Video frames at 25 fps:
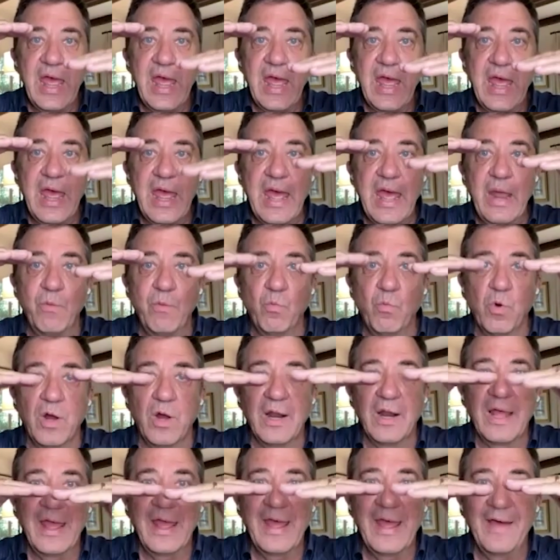and
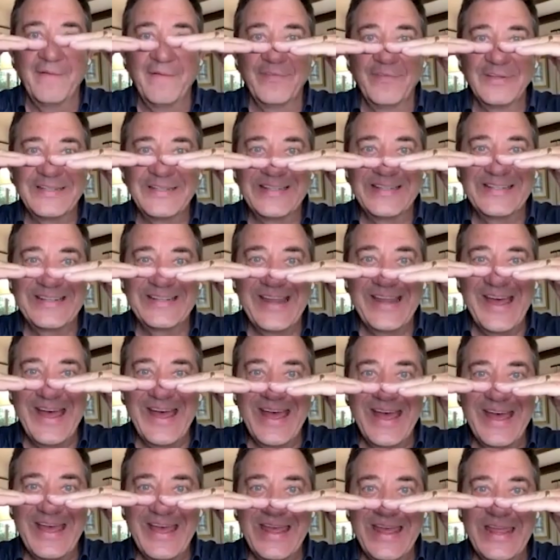want to have a
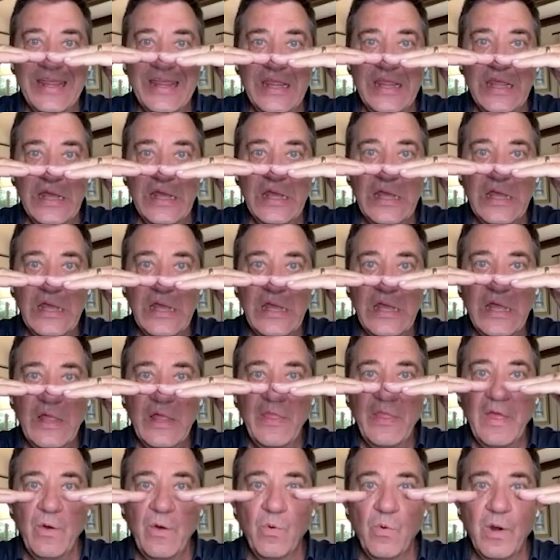say.
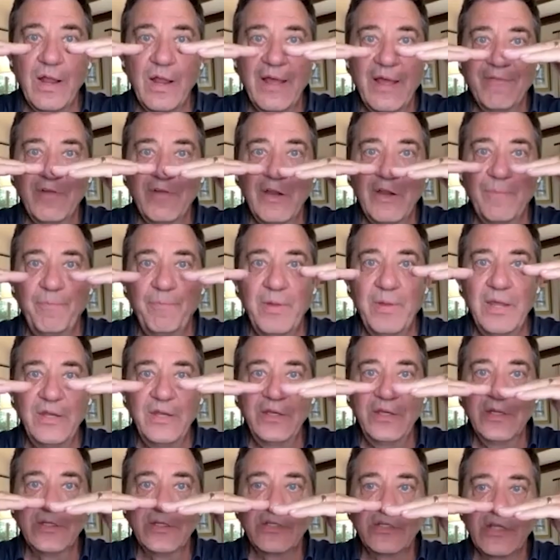They want to have an
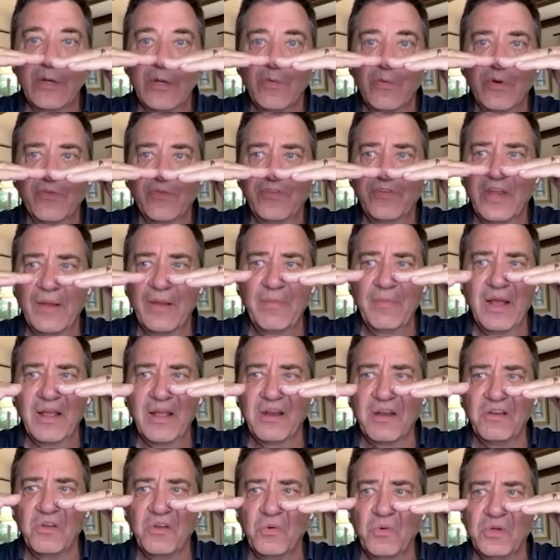opinion. They want to say, I'm not
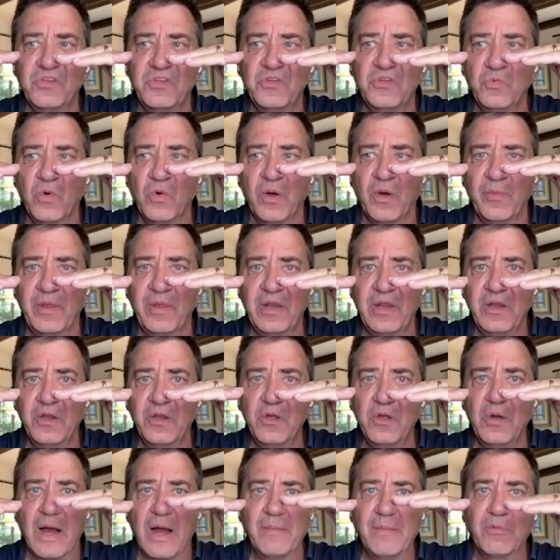going to do what you want me to
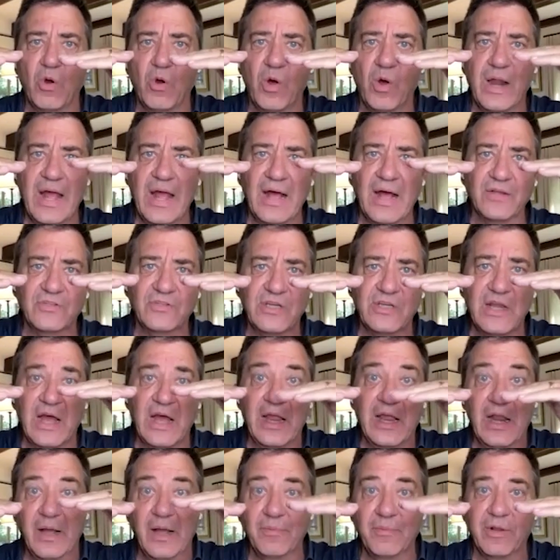do. I'm going out
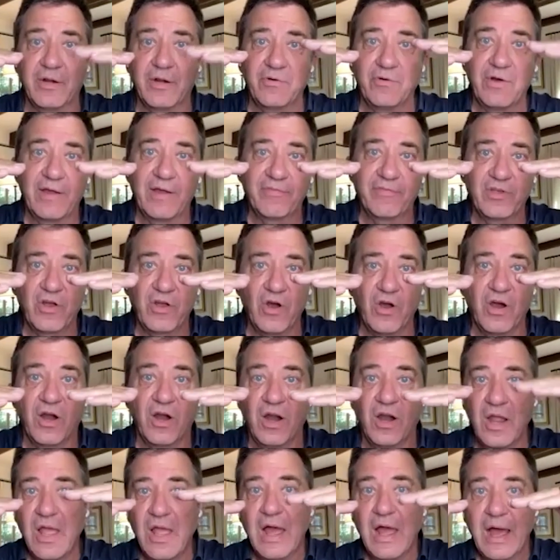tonight. I'm going to drive the car.
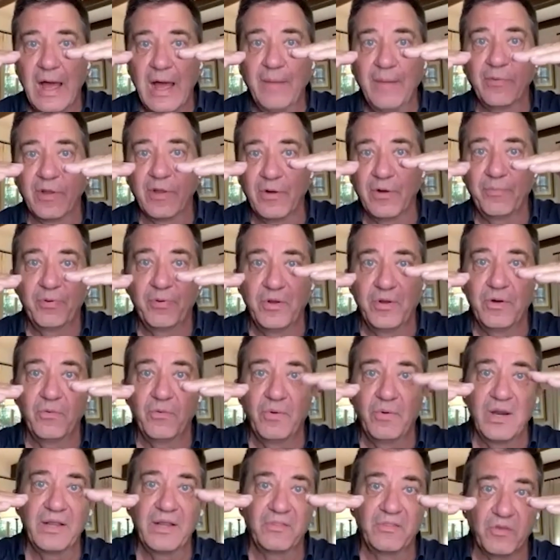I'm going to put a
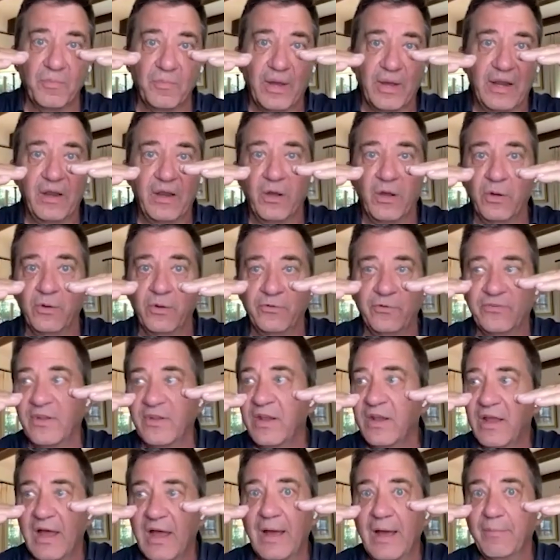ring to my nose.
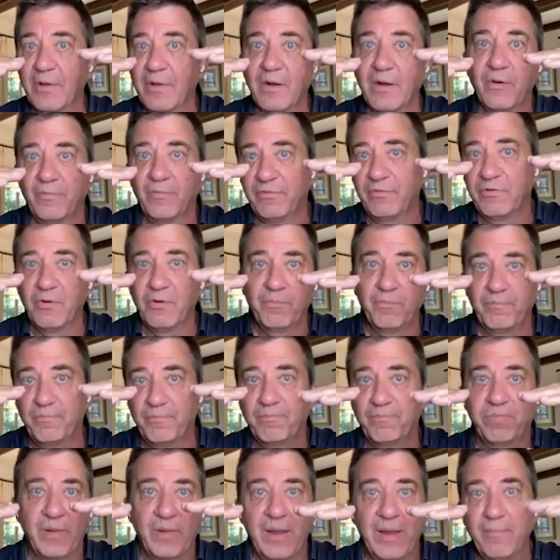I'm going to
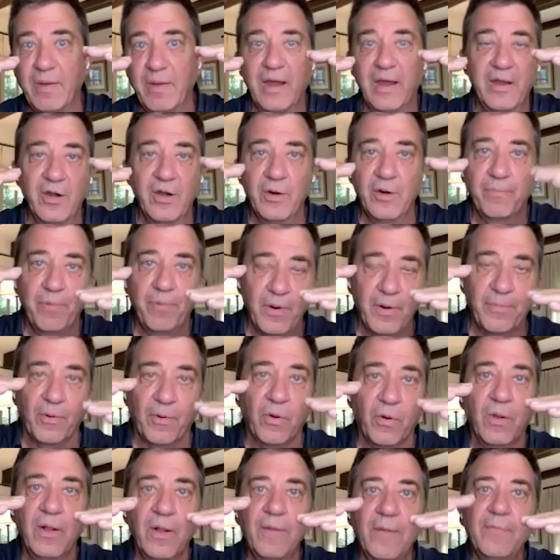paint my hair
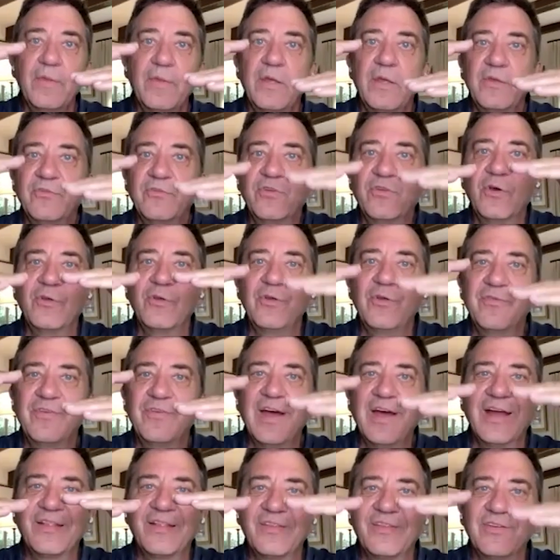purple. So you've
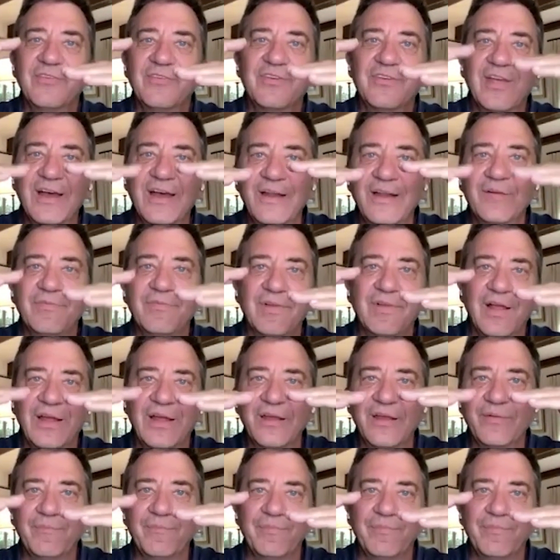got this kind of like